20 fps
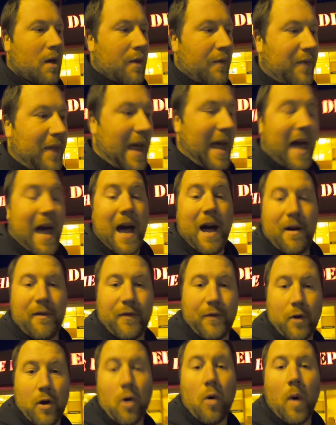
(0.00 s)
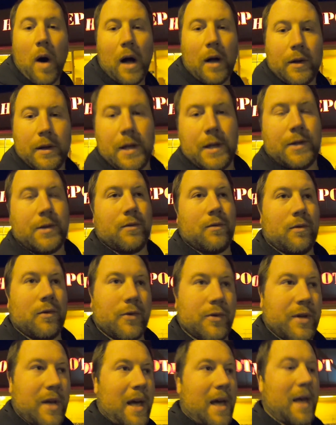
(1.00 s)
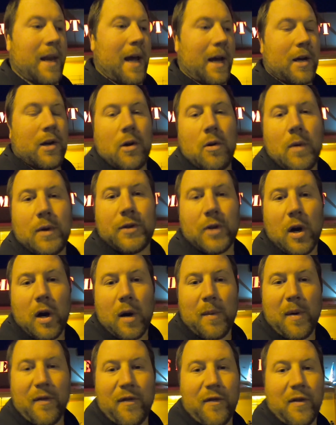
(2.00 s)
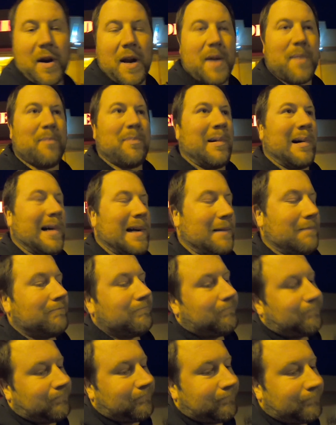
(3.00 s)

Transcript: they have quality tools, and I could have went to Harbor Freight, but